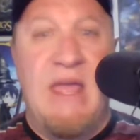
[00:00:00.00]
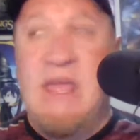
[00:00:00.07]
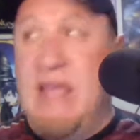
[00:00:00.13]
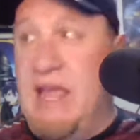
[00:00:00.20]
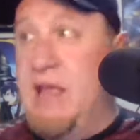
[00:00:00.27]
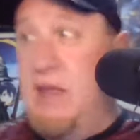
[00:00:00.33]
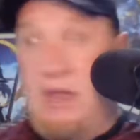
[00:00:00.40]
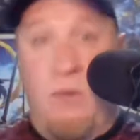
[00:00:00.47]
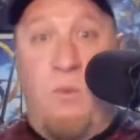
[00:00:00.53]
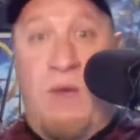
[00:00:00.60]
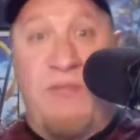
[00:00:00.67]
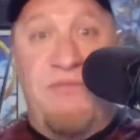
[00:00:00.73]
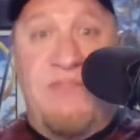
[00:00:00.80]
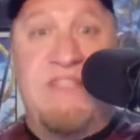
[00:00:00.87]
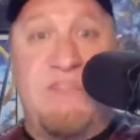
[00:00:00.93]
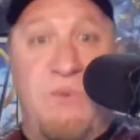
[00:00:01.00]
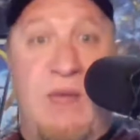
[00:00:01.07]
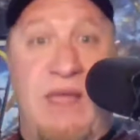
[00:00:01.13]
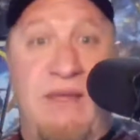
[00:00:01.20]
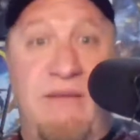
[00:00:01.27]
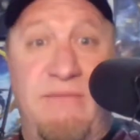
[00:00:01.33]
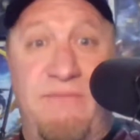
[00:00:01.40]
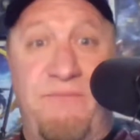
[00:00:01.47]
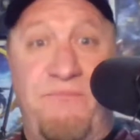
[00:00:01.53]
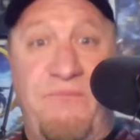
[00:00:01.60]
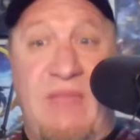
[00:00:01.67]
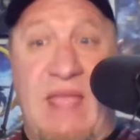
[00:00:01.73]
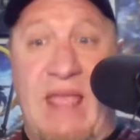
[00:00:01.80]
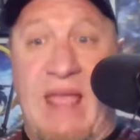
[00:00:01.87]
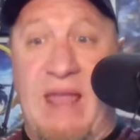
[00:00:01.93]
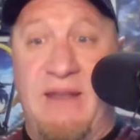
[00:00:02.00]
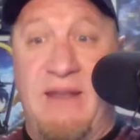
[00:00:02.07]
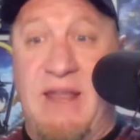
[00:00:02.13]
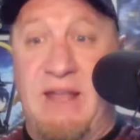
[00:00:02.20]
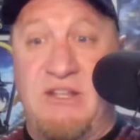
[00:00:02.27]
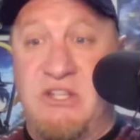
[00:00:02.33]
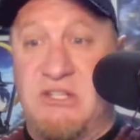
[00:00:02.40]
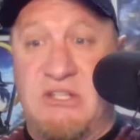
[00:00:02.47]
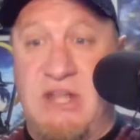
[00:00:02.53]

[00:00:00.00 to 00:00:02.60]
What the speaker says: It went this way, and it